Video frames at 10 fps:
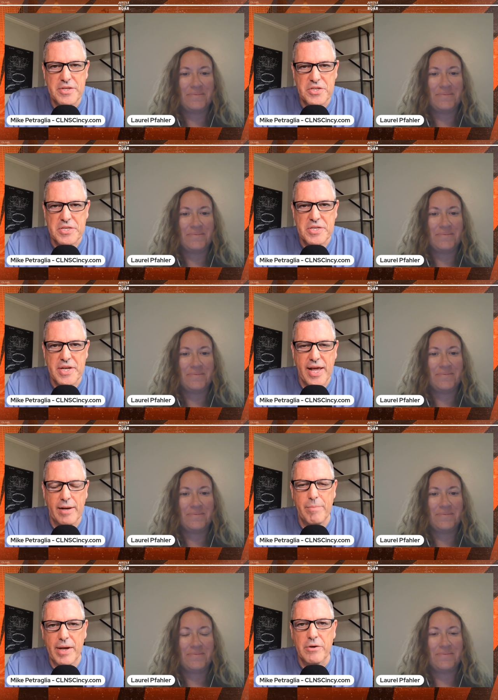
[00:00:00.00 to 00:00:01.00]
Speaker 1: the
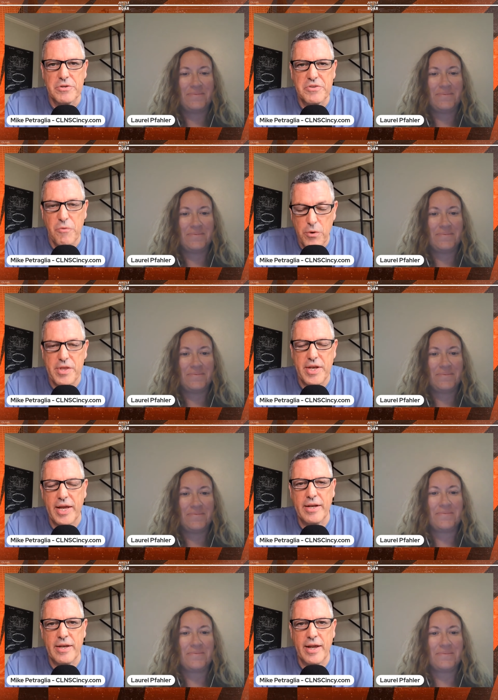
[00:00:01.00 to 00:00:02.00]
Cincinnati Bengals for the
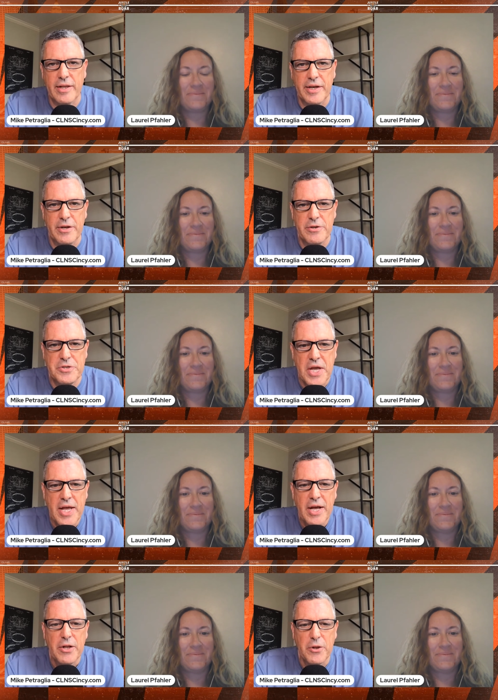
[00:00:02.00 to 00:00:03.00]
Dayton Daily News.
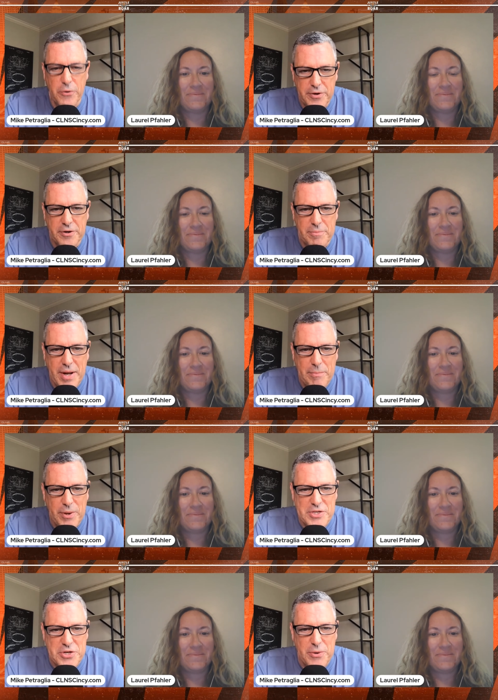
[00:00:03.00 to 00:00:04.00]
Laurel, my
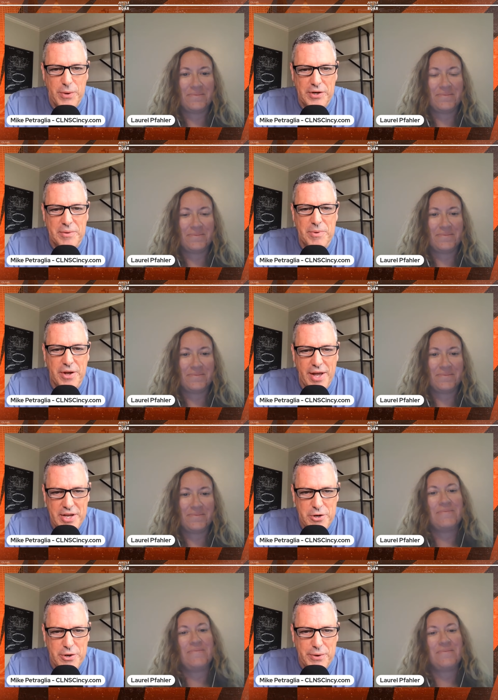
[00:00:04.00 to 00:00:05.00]
pleasure to welcome you. How
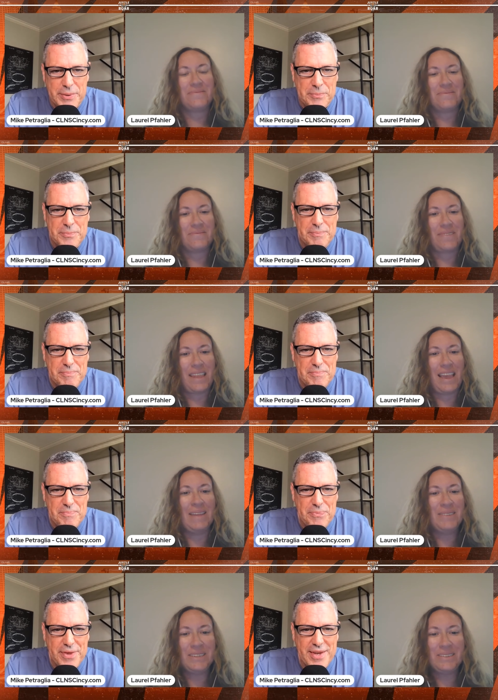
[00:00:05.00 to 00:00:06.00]
you doing?
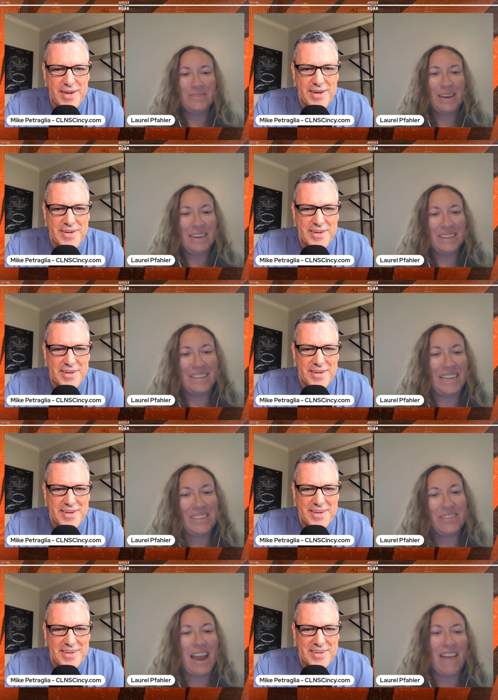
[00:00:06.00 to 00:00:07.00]
Speaker 2: I'm doing well. Thanks
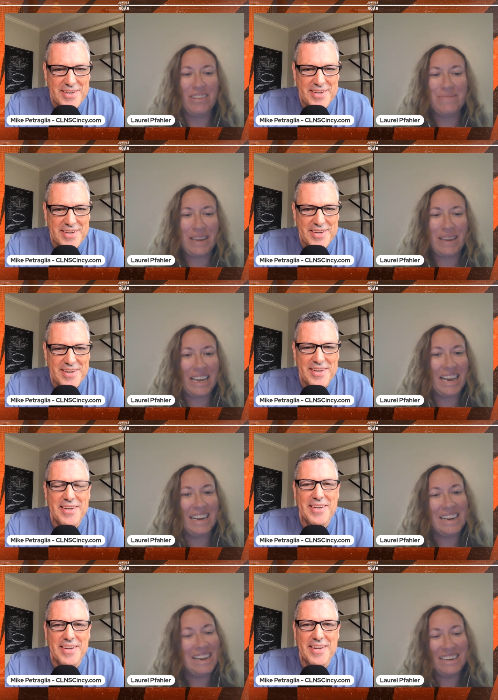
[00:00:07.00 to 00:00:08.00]
for having me.
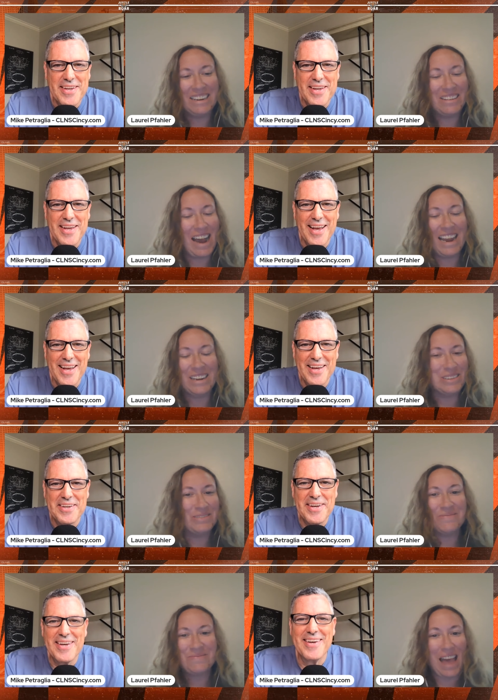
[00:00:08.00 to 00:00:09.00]
And you know, I
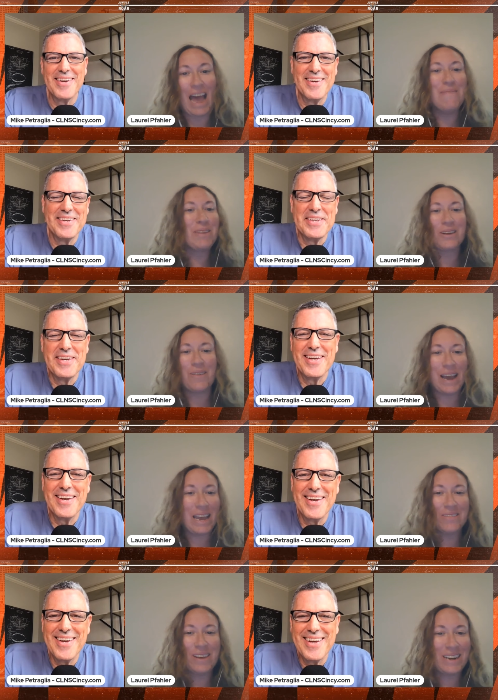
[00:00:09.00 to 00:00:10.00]
don't. I'm the
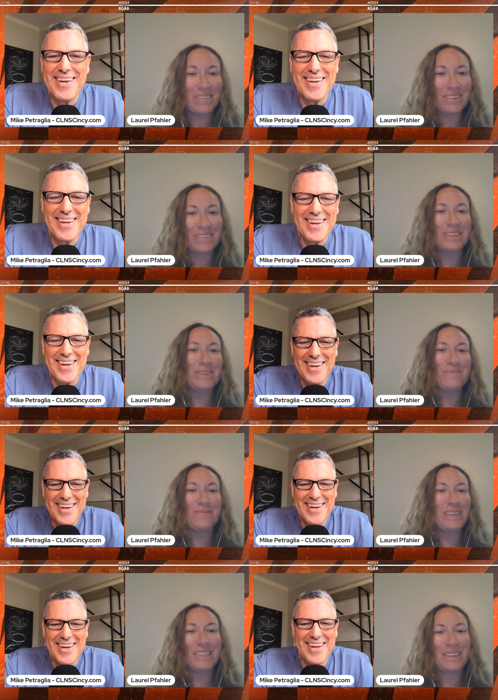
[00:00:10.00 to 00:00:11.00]
quiet one of the group
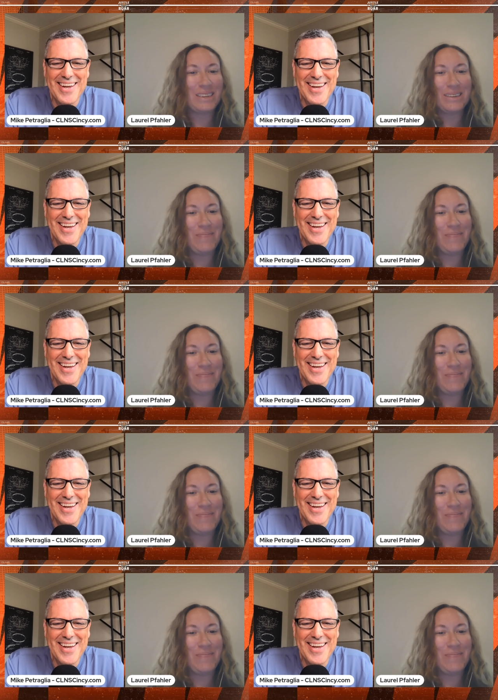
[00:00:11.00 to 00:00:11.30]
with the